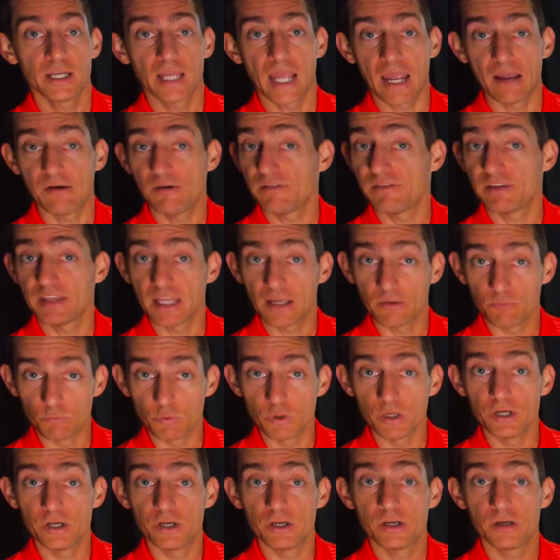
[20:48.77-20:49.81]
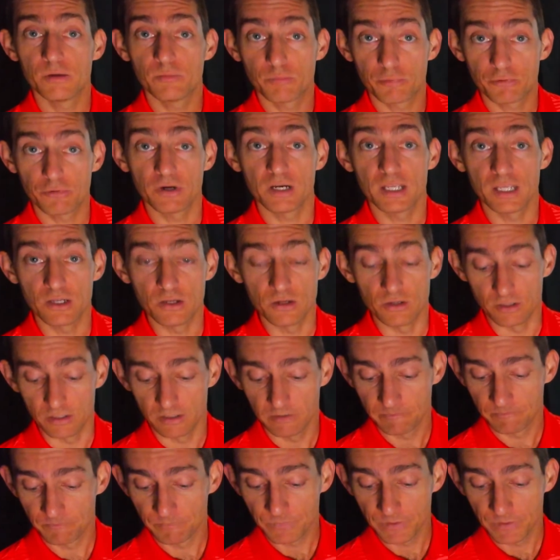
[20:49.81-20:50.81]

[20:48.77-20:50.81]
however, they were pretty good.